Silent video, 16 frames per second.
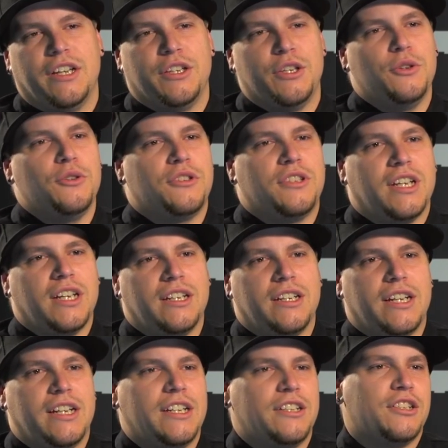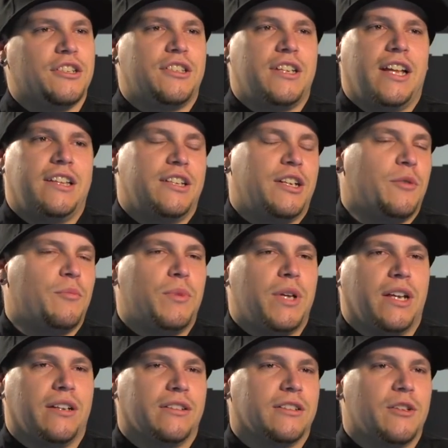used it, and it just ended up
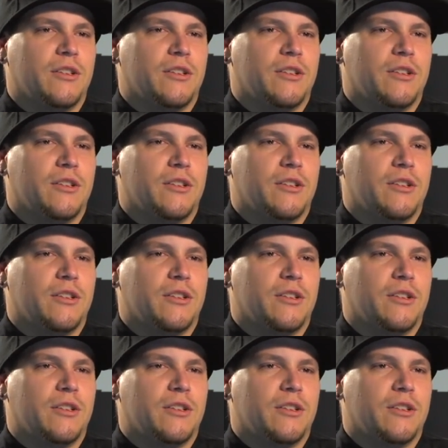being